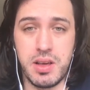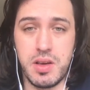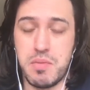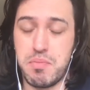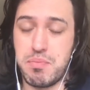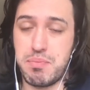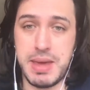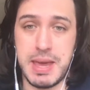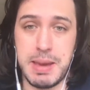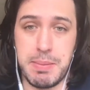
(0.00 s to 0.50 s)

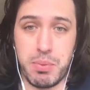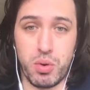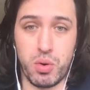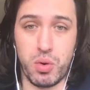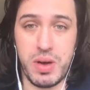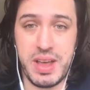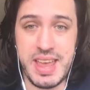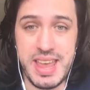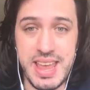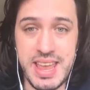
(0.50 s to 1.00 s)

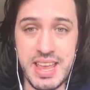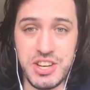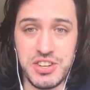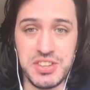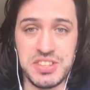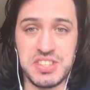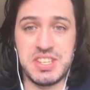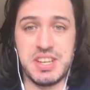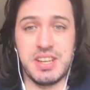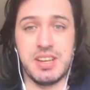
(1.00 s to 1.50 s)
people
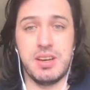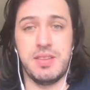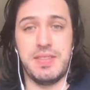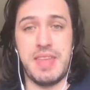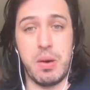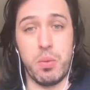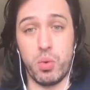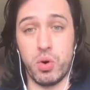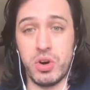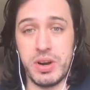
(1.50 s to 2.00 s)
interested that
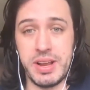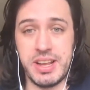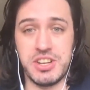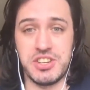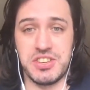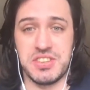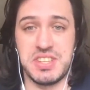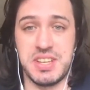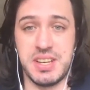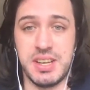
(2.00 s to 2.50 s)
weren't
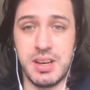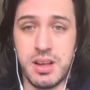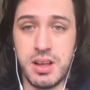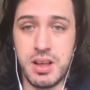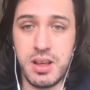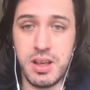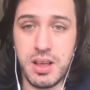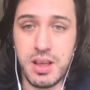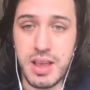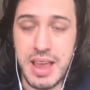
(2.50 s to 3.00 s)
interested
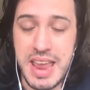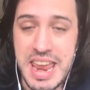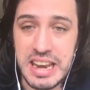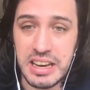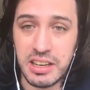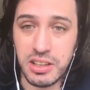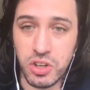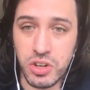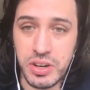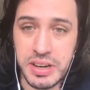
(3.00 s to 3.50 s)
in
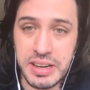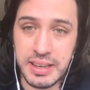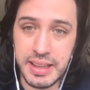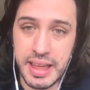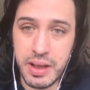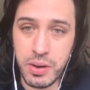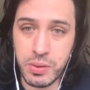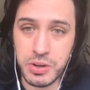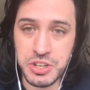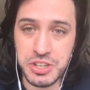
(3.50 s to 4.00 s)
learning
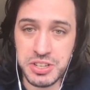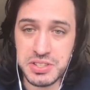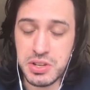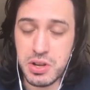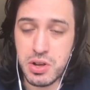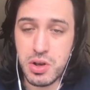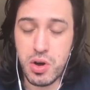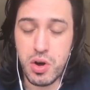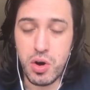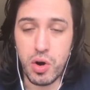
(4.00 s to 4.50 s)
languages,
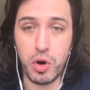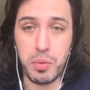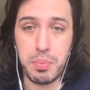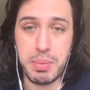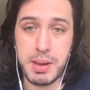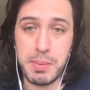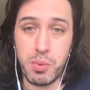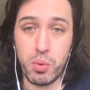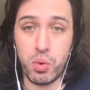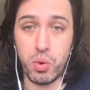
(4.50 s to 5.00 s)
or
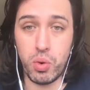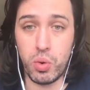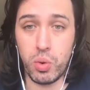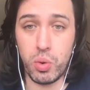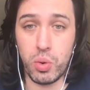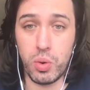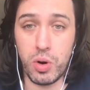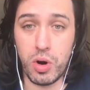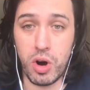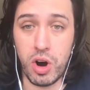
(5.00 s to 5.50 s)
people
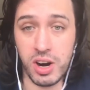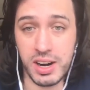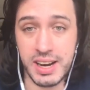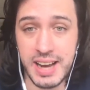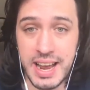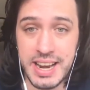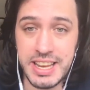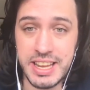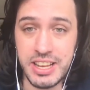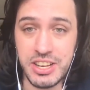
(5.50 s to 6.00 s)
who are
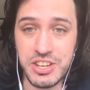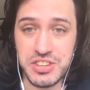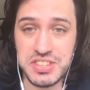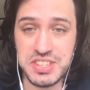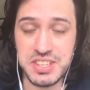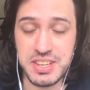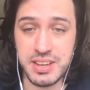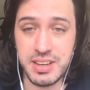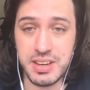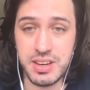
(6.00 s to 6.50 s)
kind of
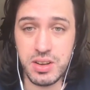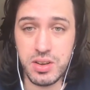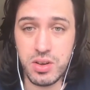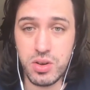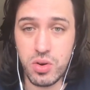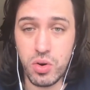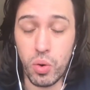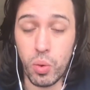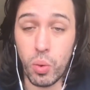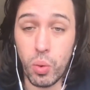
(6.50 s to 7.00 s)
interested
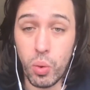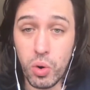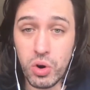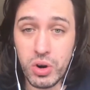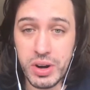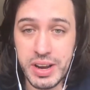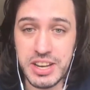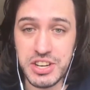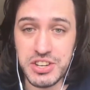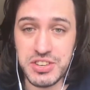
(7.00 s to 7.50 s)
or
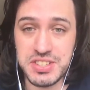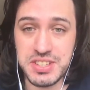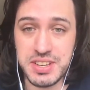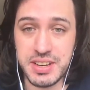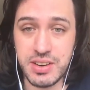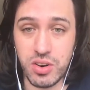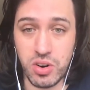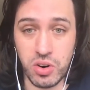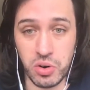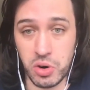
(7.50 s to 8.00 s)

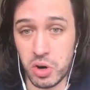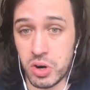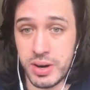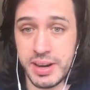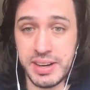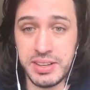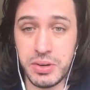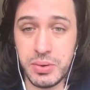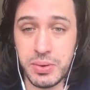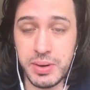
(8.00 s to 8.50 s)
already
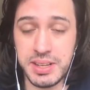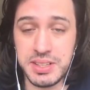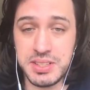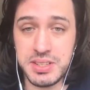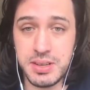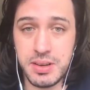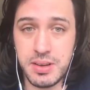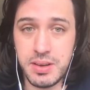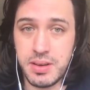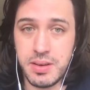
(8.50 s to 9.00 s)
doing it,
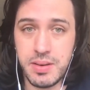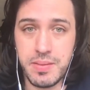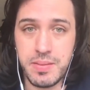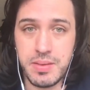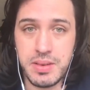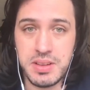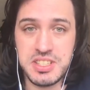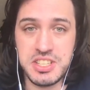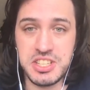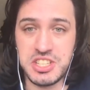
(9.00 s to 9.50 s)

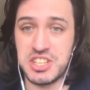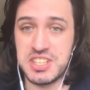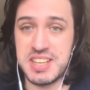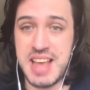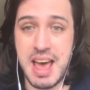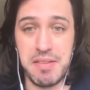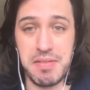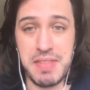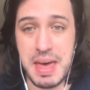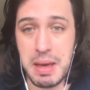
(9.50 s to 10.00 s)
to just
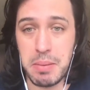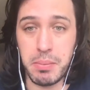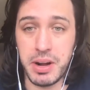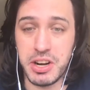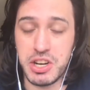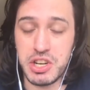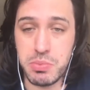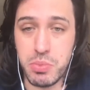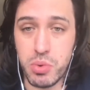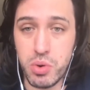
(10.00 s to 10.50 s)
have that
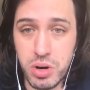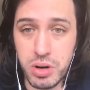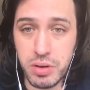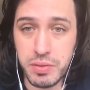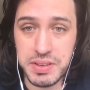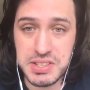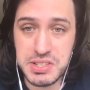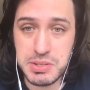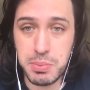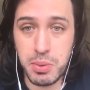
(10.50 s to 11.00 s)
much more of a
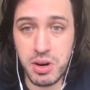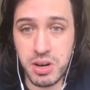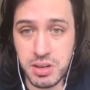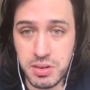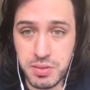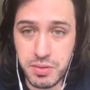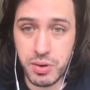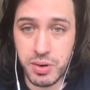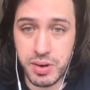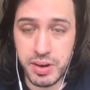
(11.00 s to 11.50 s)
spark
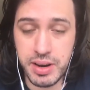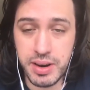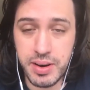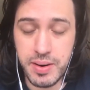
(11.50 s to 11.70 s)
for it.